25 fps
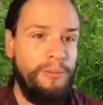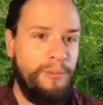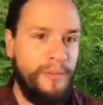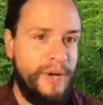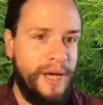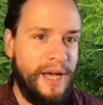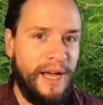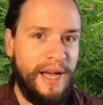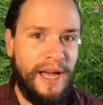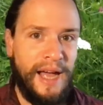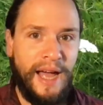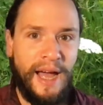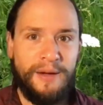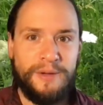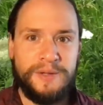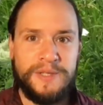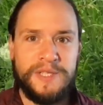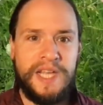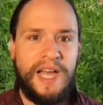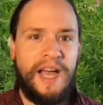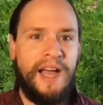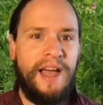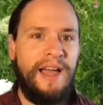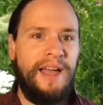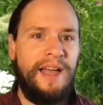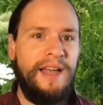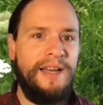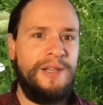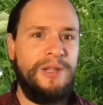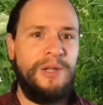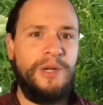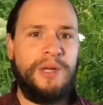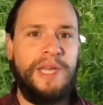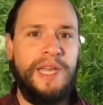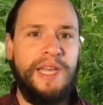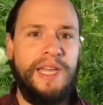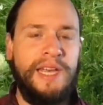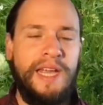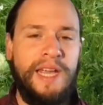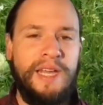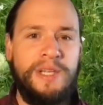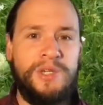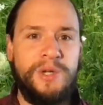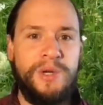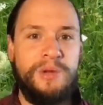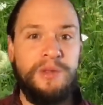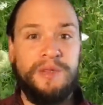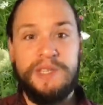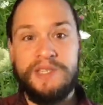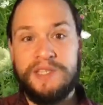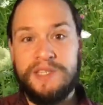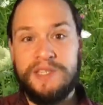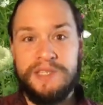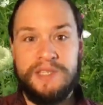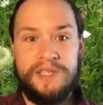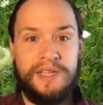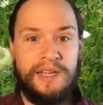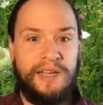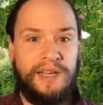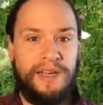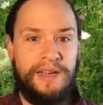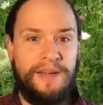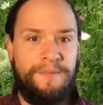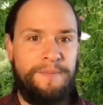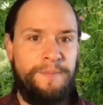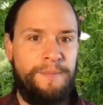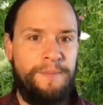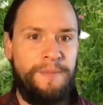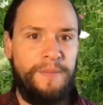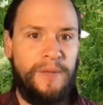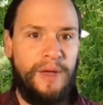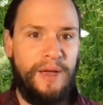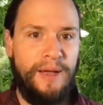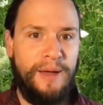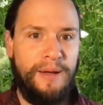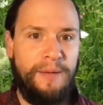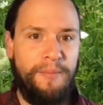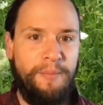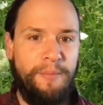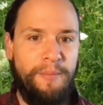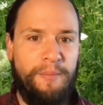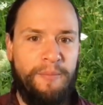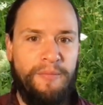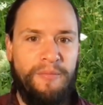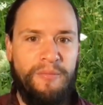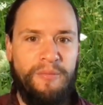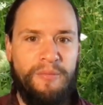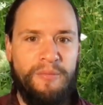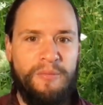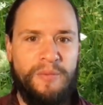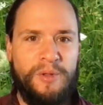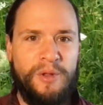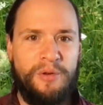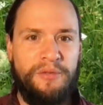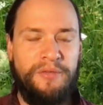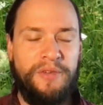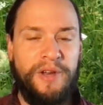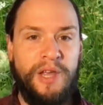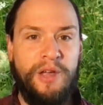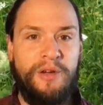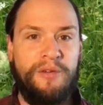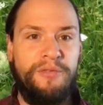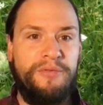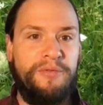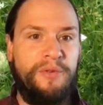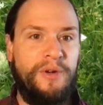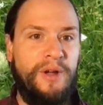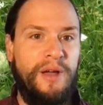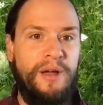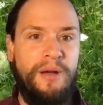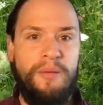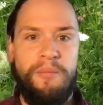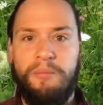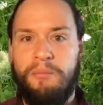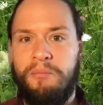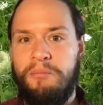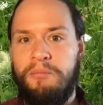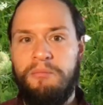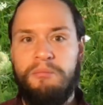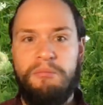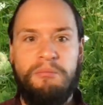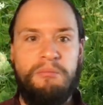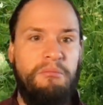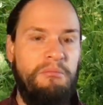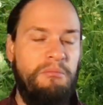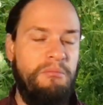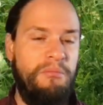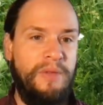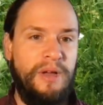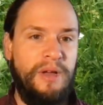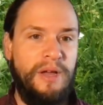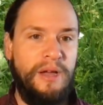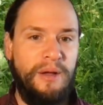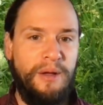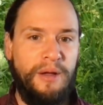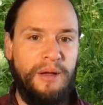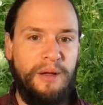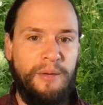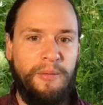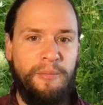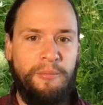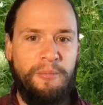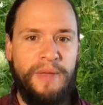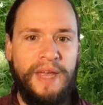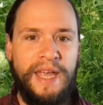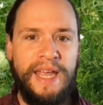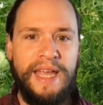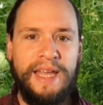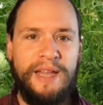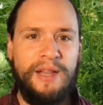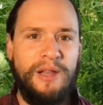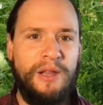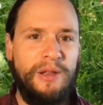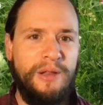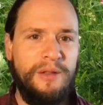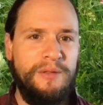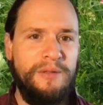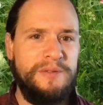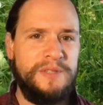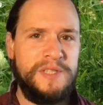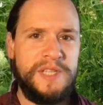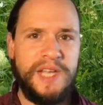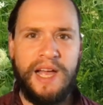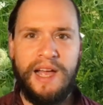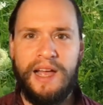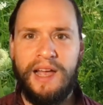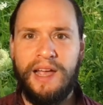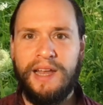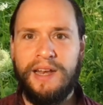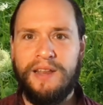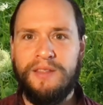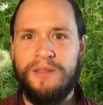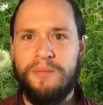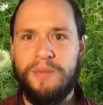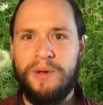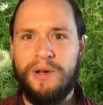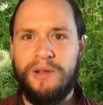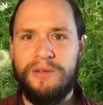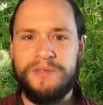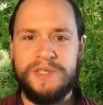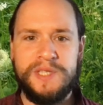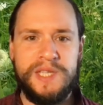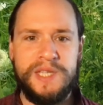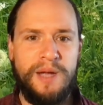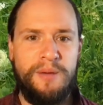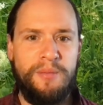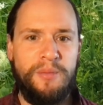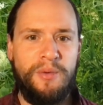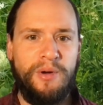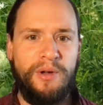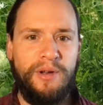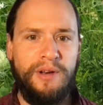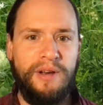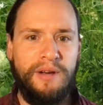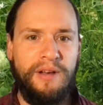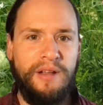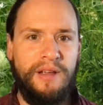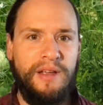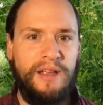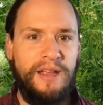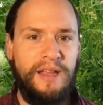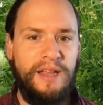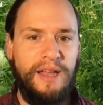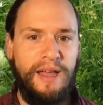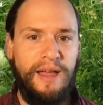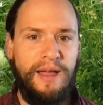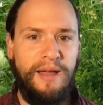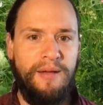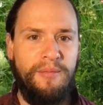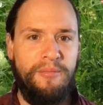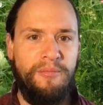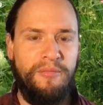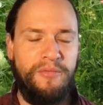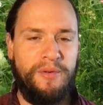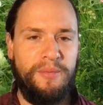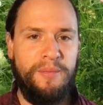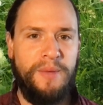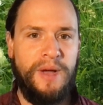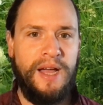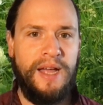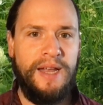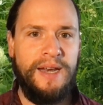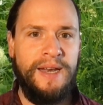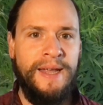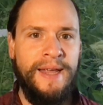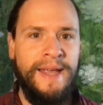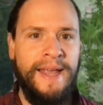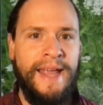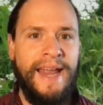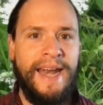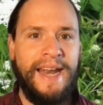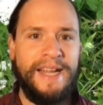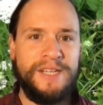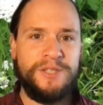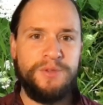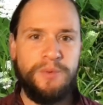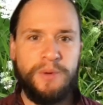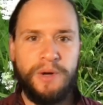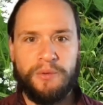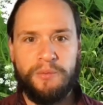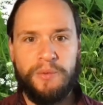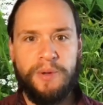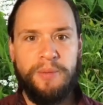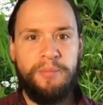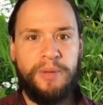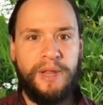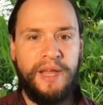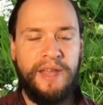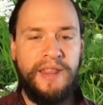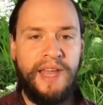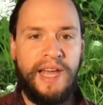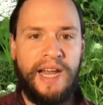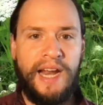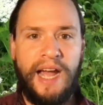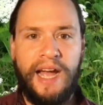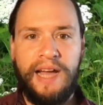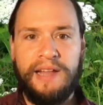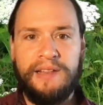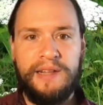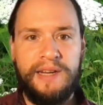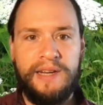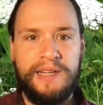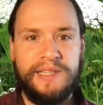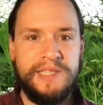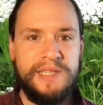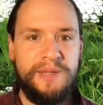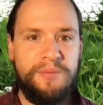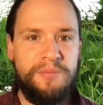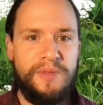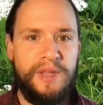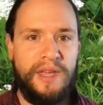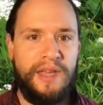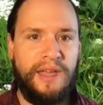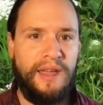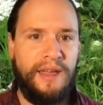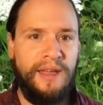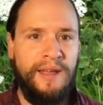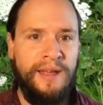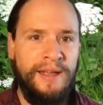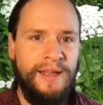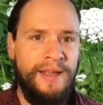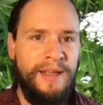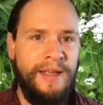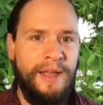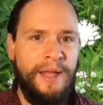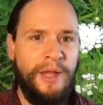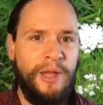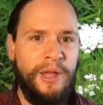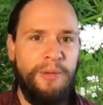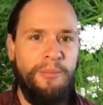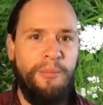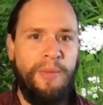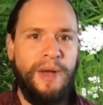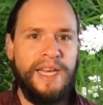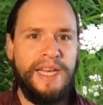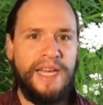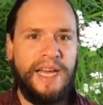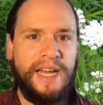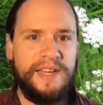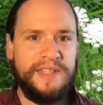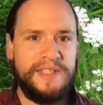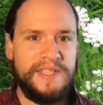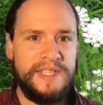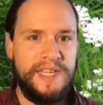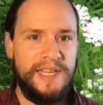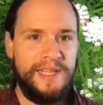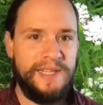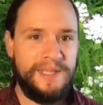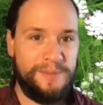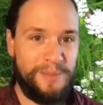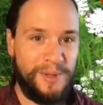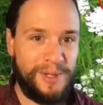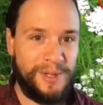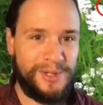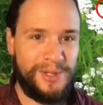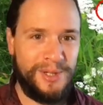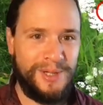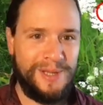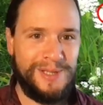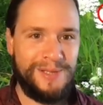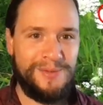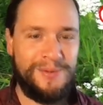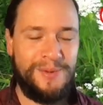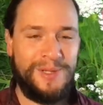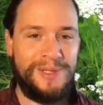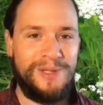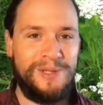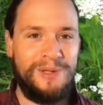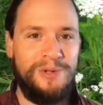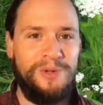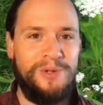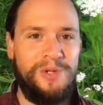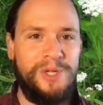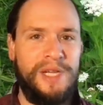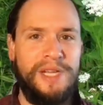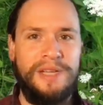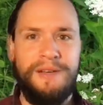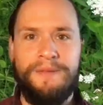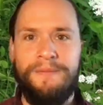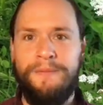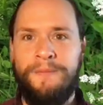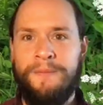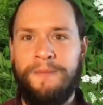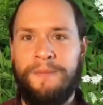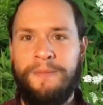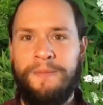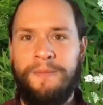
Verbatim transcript: uh, outside looking at nature. This is a um, little video from a hillside in the middle of summer in um, Vermont. And I just want to replay that, highlighting something you might not have seen, especially at this resolution,